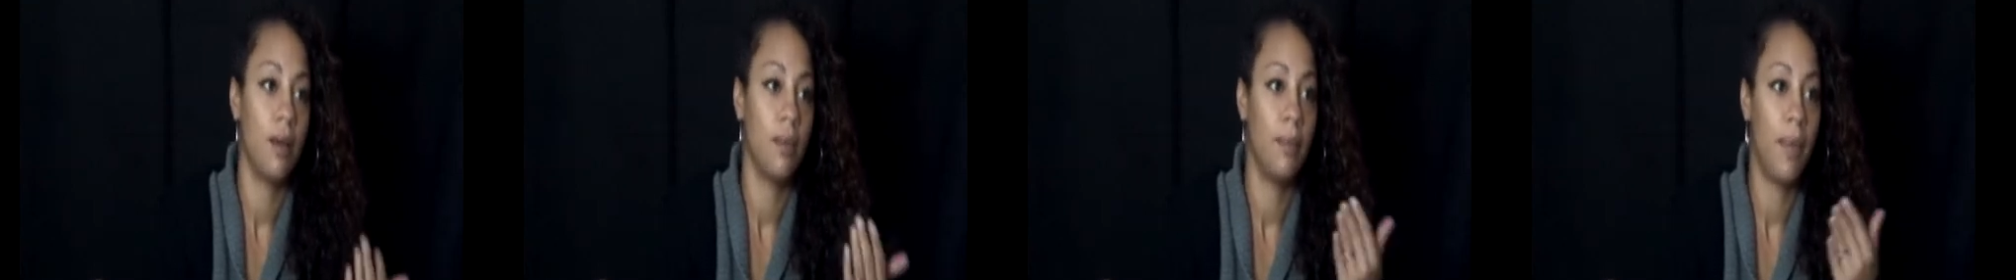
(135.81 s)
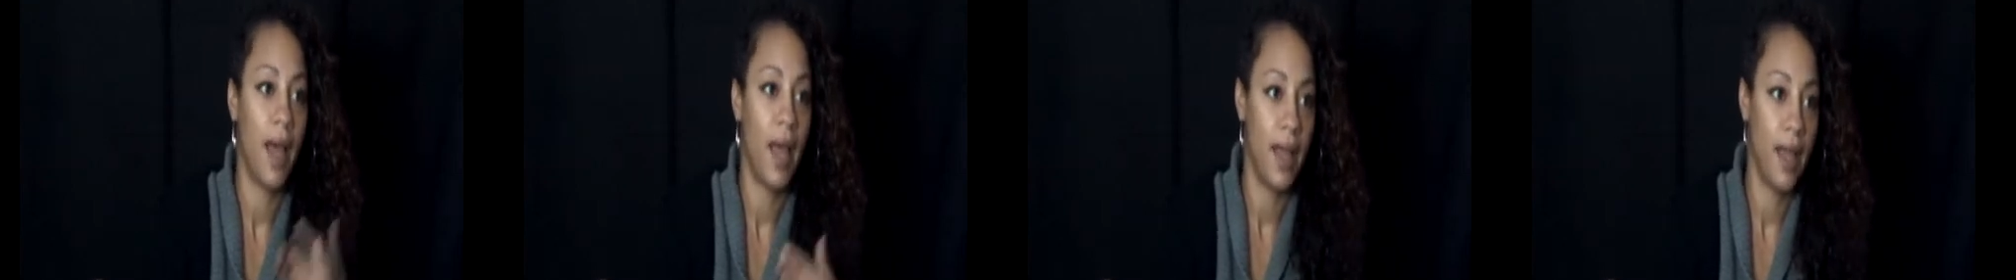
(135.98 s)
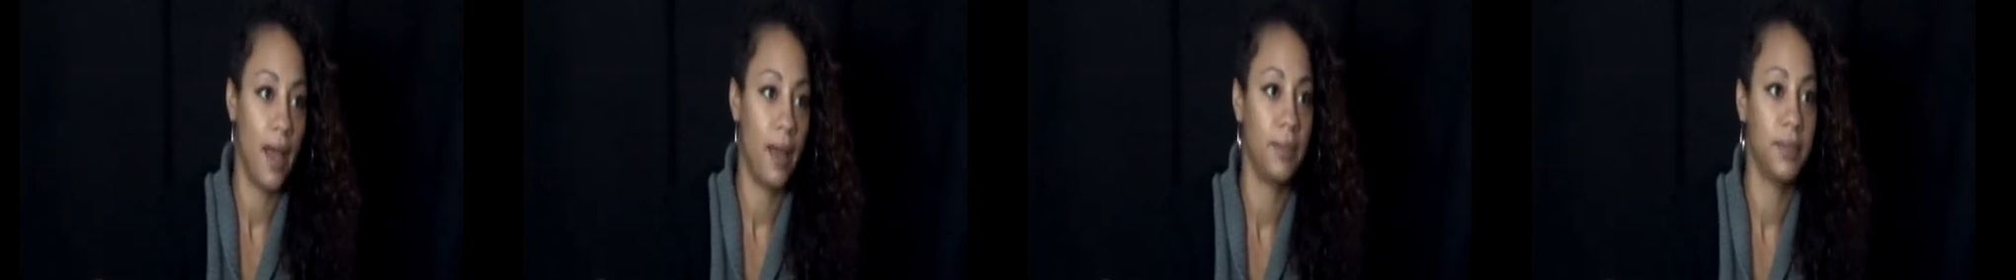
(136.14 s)

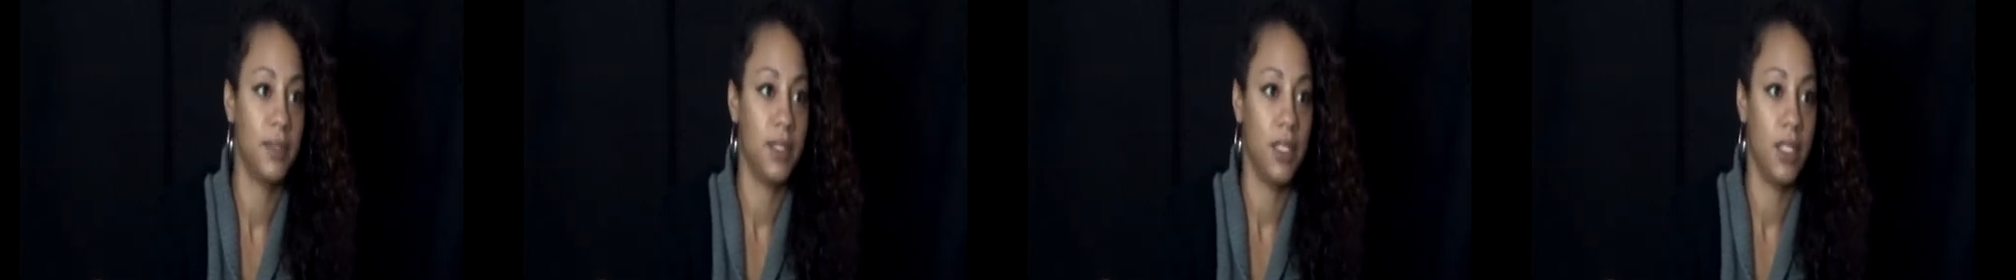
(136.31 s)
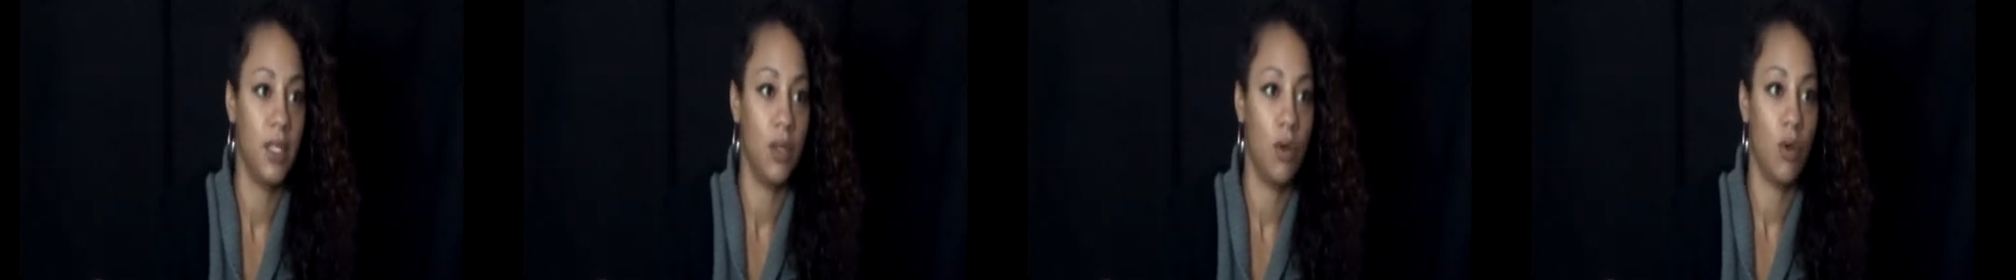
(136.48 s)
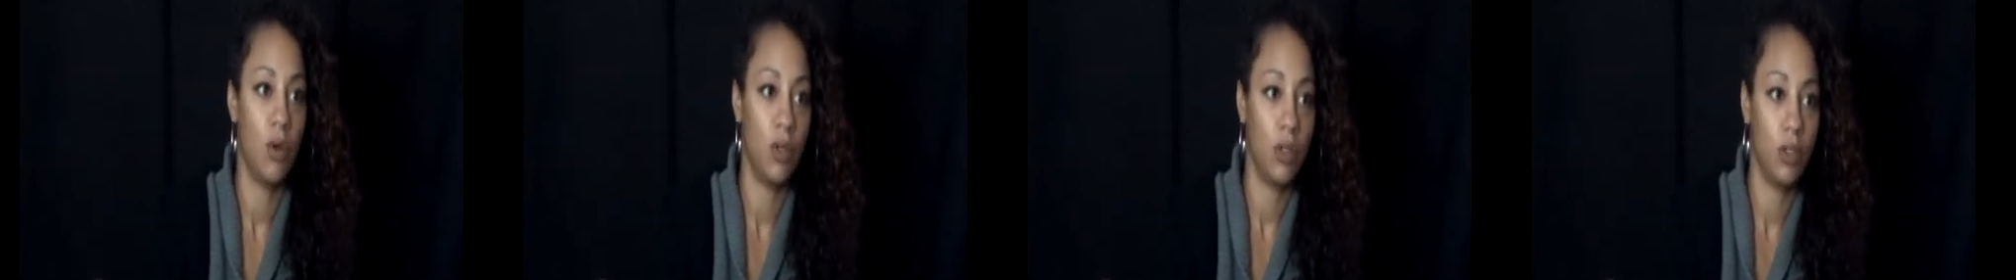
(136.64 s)

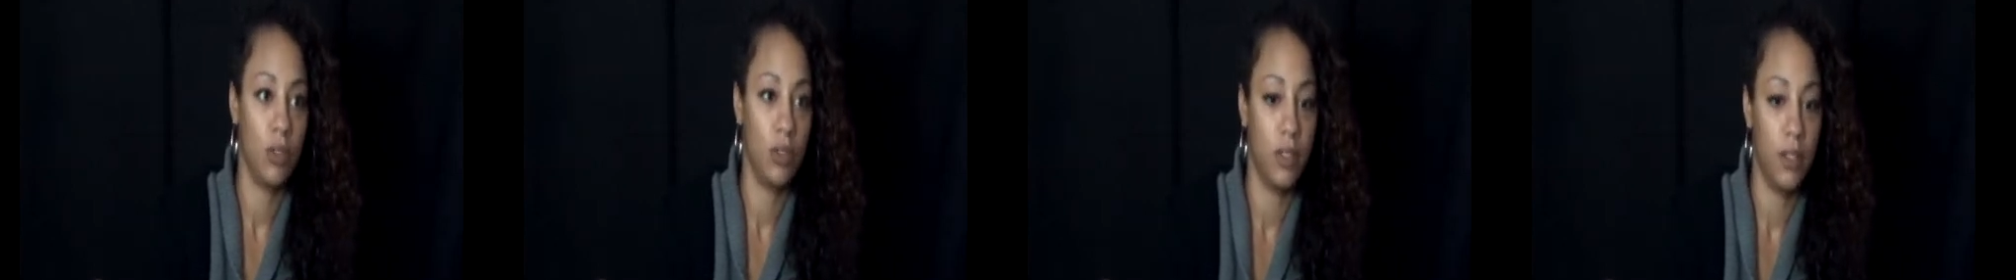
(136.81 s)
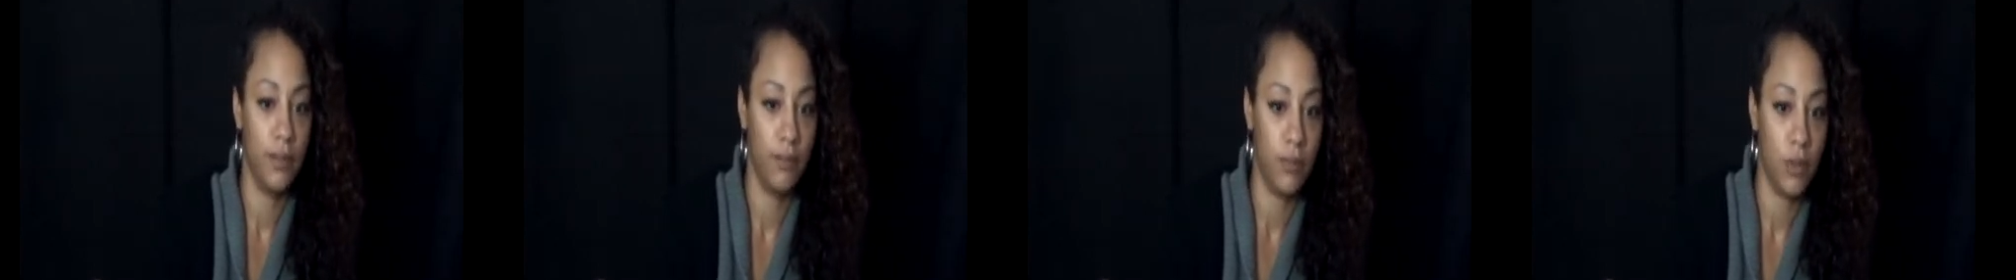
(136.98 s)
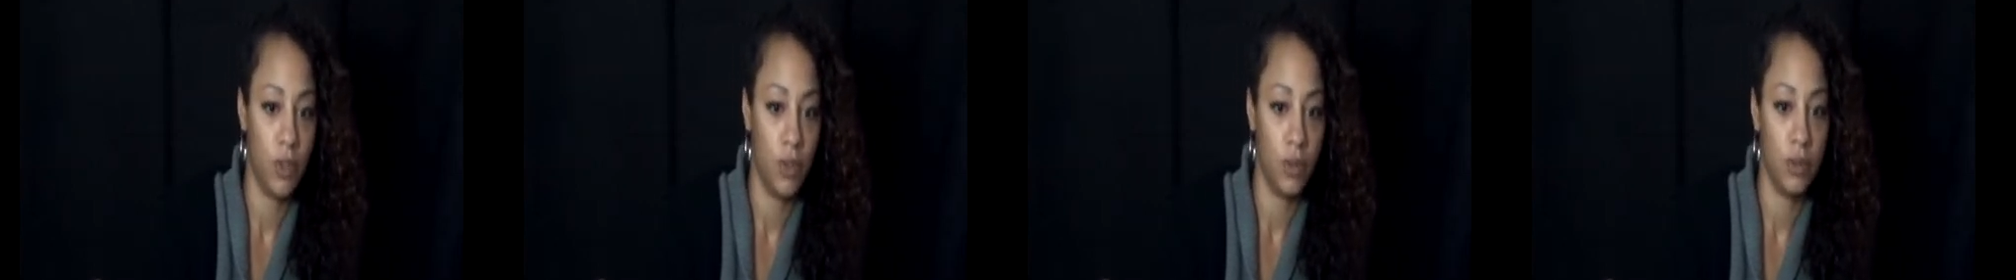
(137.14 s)
biopsy on her
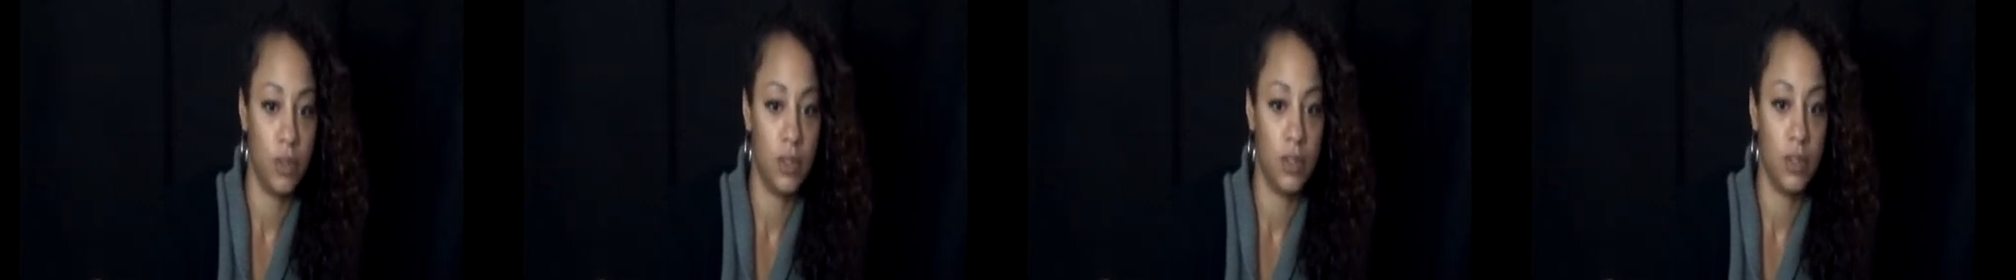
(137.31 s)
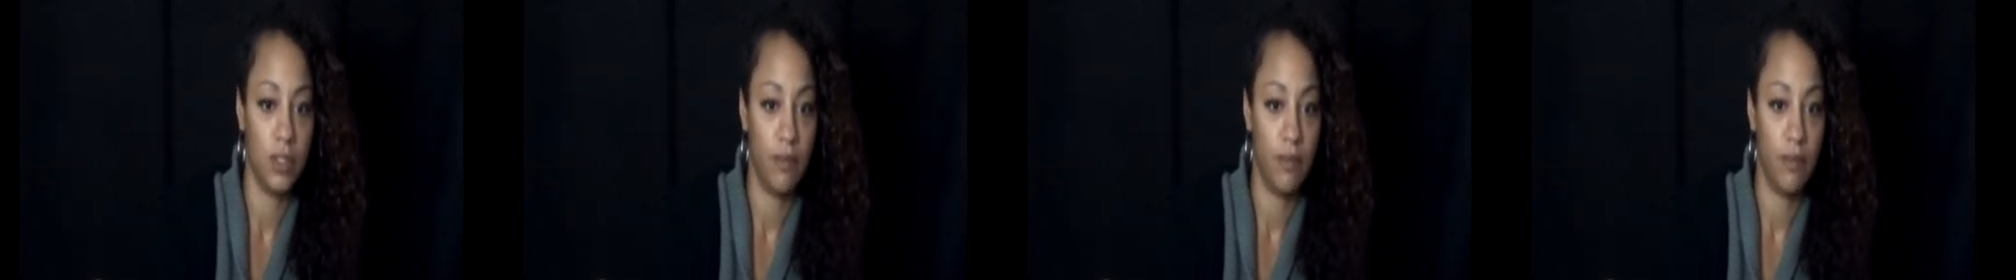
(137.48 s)
lymph nodes